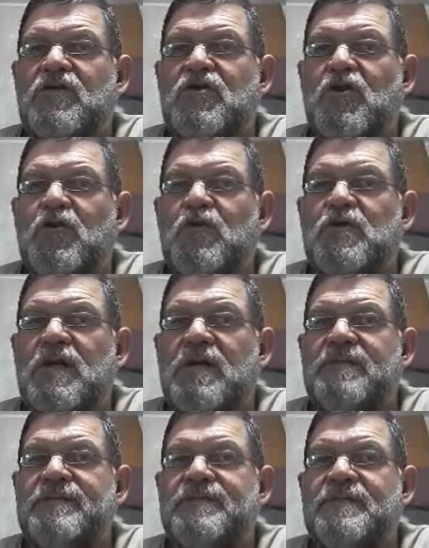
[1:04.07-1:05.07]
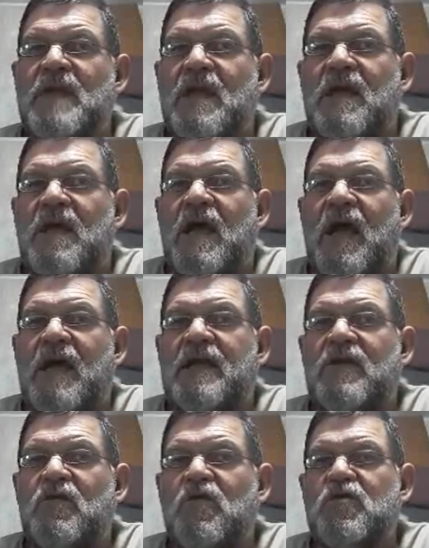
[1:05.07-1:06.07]
in Jerusalem
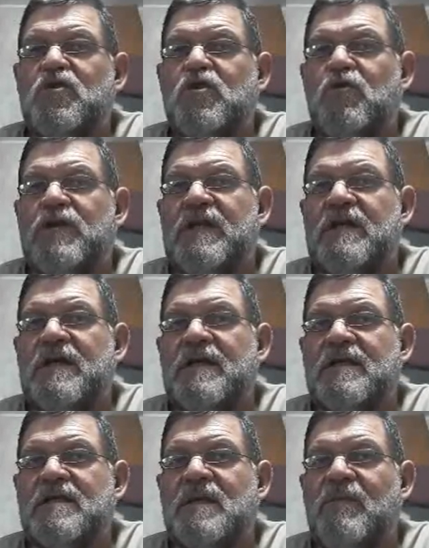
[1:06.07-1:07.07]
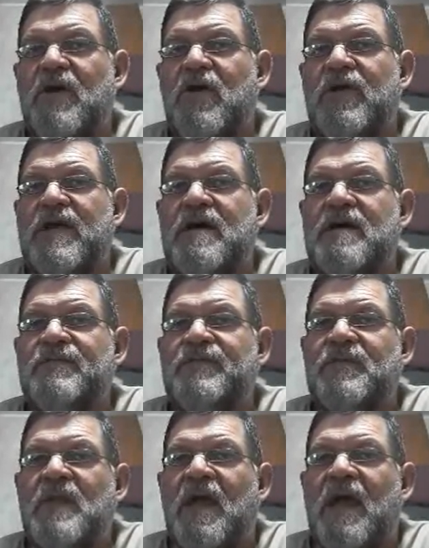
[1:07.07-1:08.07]
and in all Judea and Samaria,
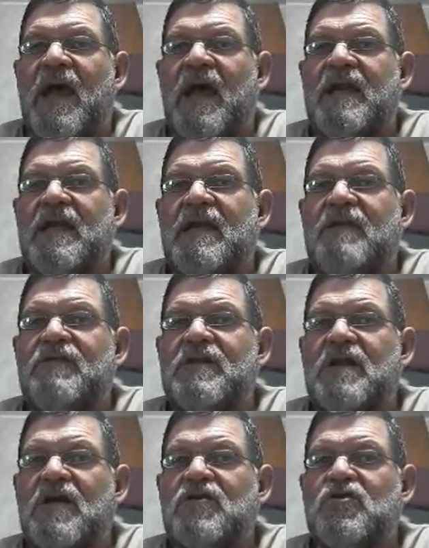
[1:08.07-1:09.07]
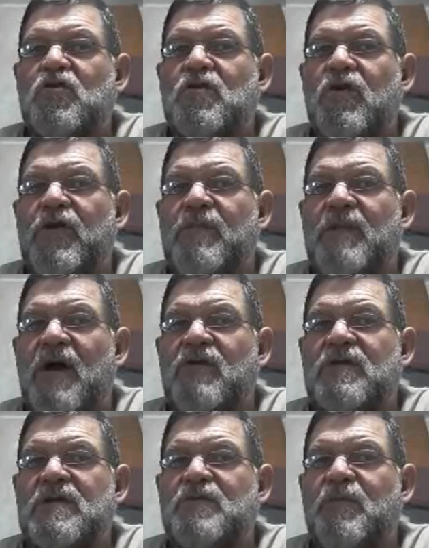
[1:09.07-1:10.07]
and even to the
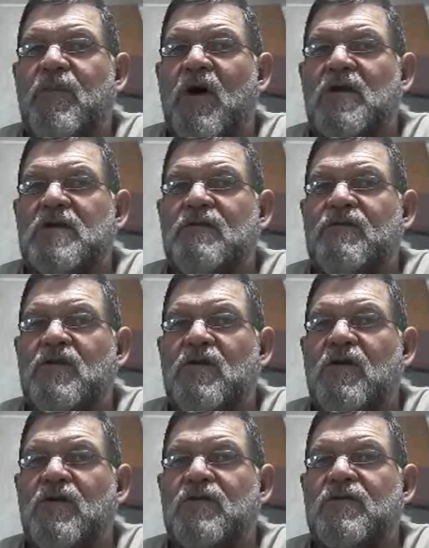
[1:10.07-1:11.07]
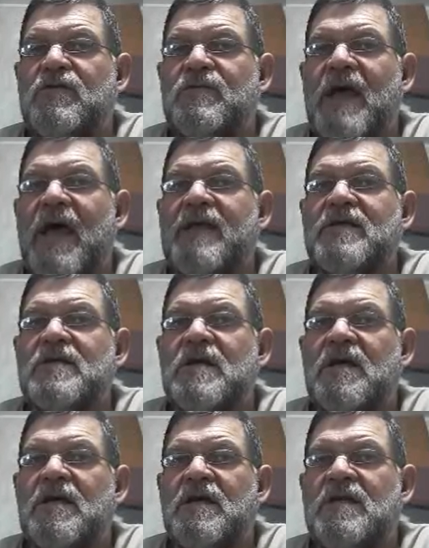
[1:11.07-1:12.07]
remotest part of the earth. Acts
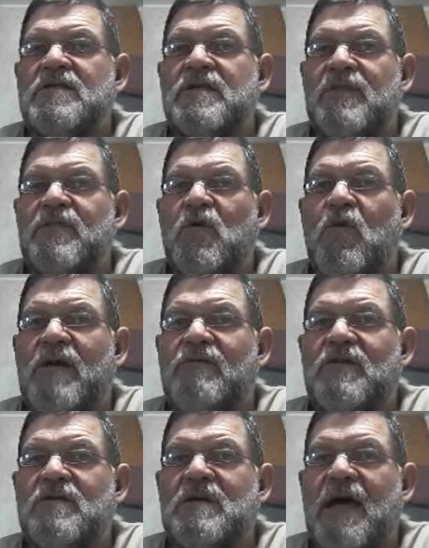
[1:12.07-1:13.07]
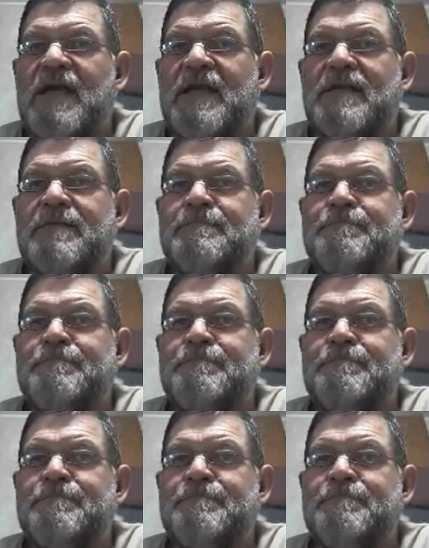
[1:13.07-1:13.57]
chapter 1 verse 8.